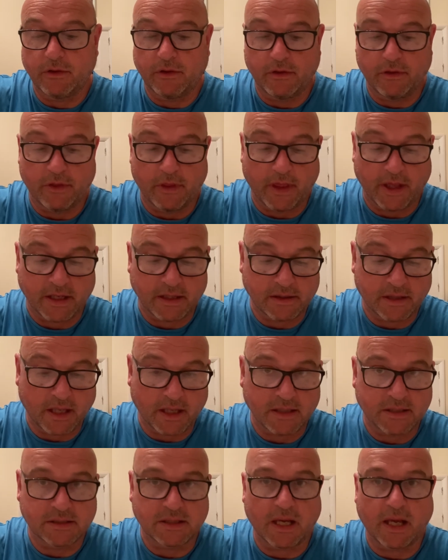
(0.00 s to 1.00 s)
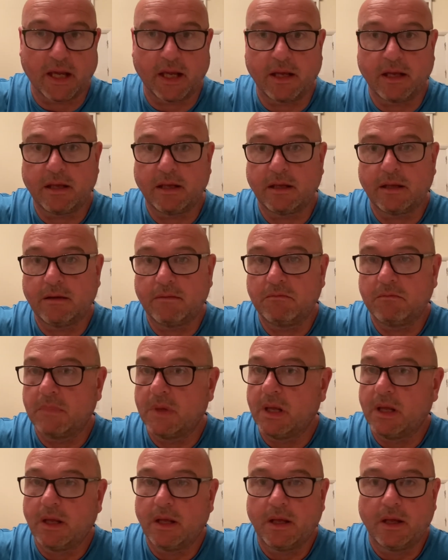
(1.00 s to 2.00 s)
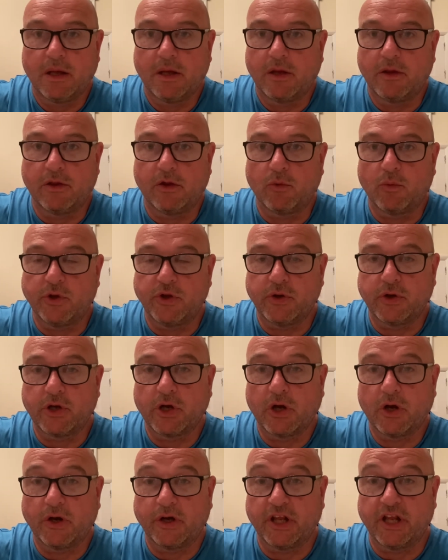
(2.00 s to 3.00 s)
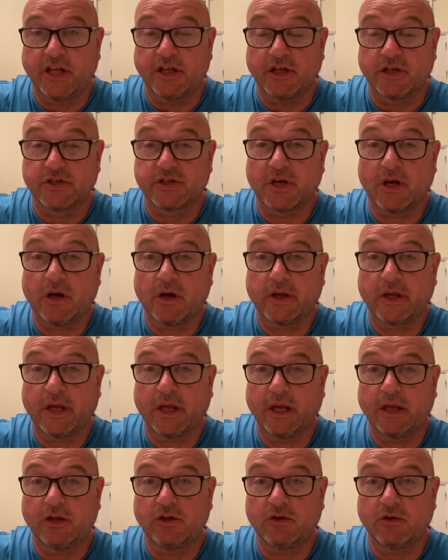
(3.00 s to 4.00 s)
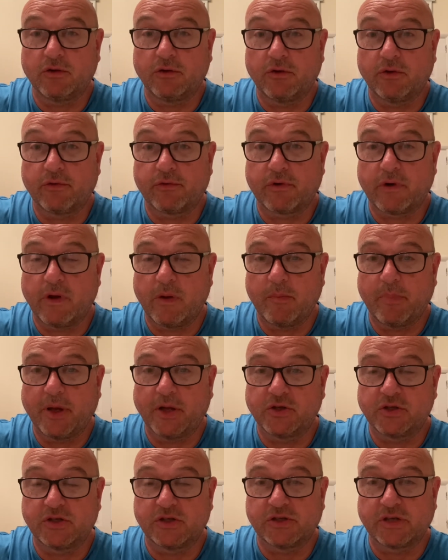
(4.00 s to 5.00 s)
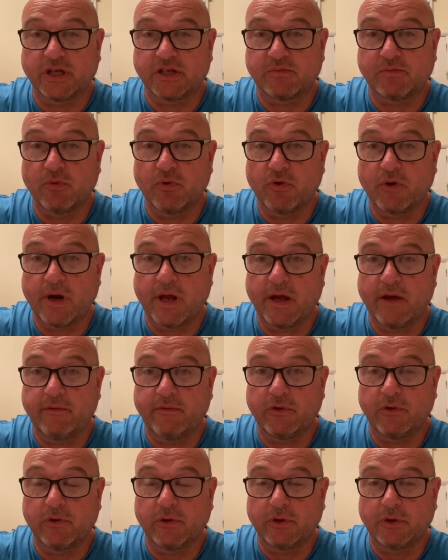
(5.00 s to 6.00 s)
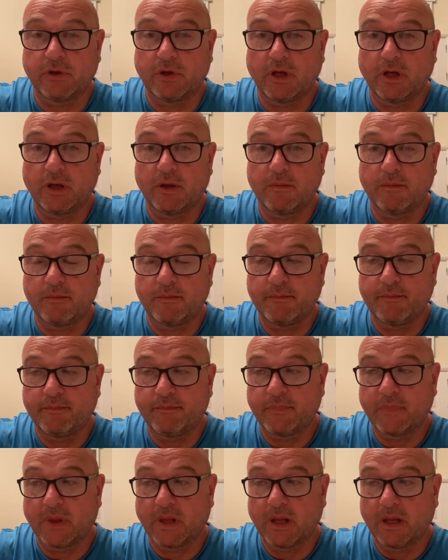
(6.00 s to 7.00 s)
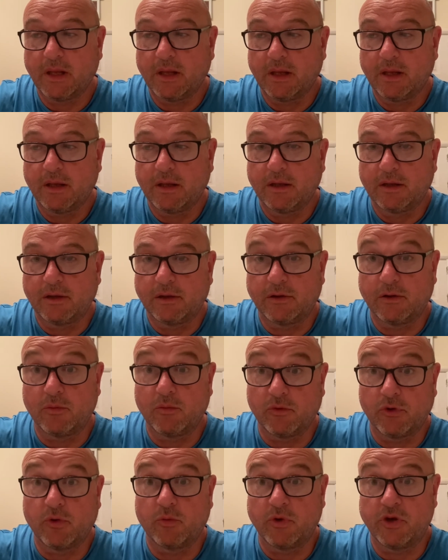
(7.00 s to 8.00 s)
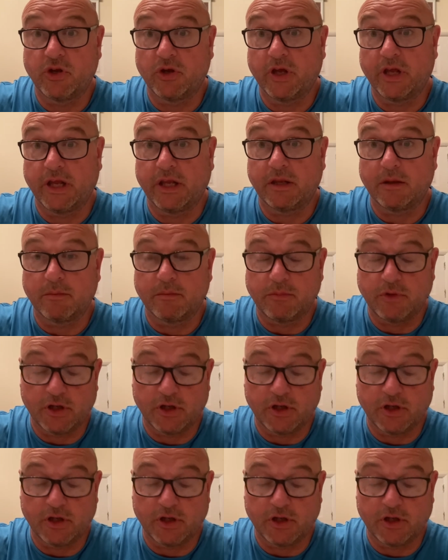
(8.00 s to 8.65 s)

They say that when you can't hit your target and you're throwing punches, takes more out of you than when you're hitting them.